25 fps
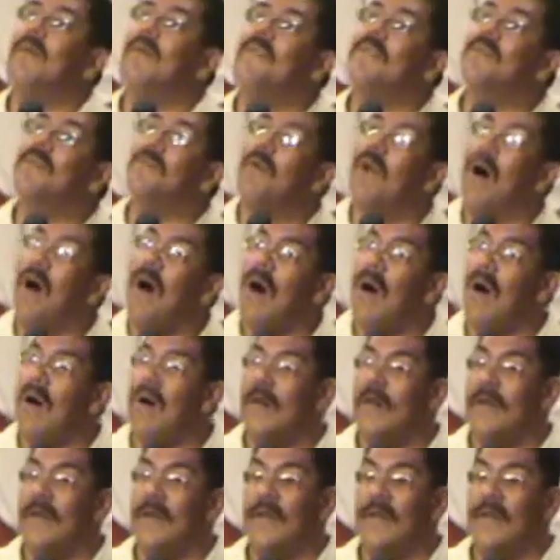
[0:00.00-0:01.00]
was
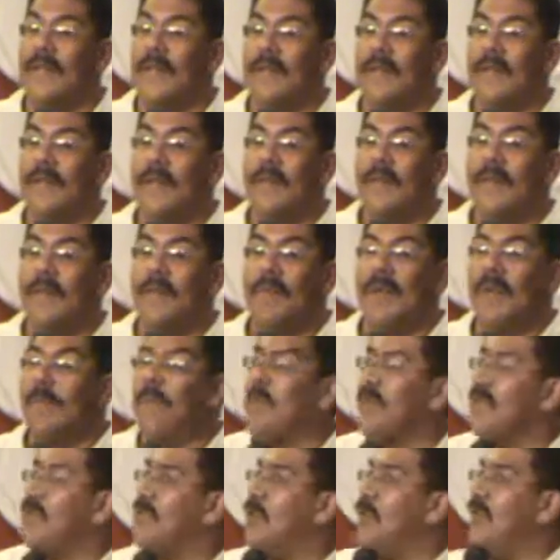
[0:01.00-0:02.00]
wrong.
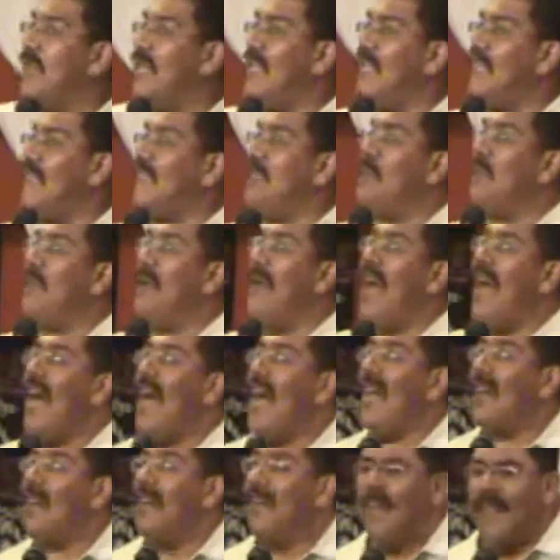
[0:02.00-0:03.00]
People treated you
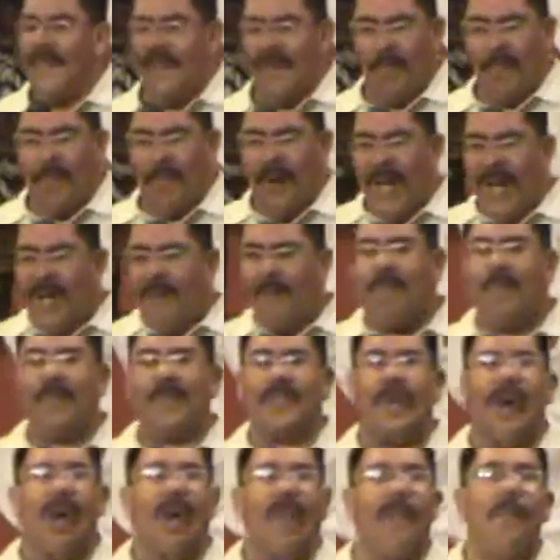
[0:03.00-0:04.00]
bad. The
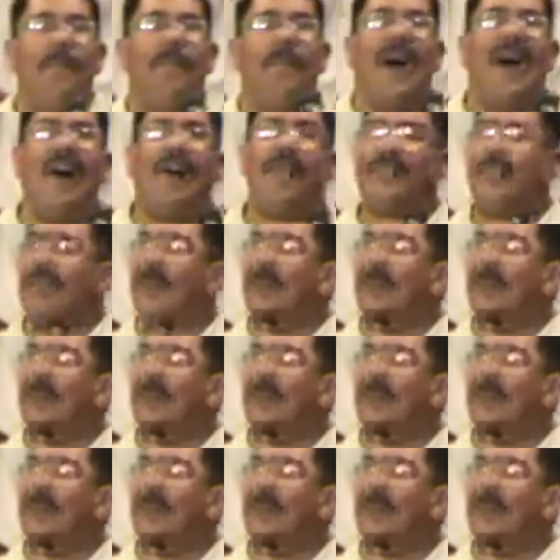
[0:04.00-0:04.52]
Bible's all about